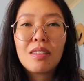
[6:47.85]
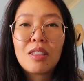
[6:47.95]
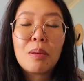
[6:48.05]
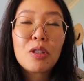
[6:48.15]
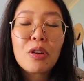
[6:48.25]

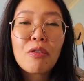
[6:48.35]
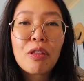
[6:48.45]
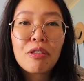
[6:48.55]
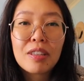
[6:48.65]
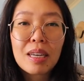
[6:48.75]
So I'm just going to
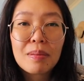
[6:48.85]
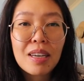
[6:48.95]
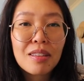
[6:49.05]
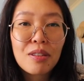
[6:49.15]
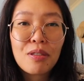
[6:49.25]
run through the steps
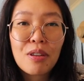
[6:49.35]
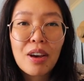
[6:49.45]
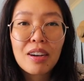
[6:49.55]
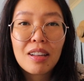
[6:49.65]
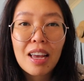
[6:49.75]
now so you know
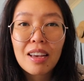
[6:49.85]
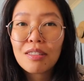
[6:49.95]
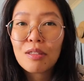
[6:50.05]
how to like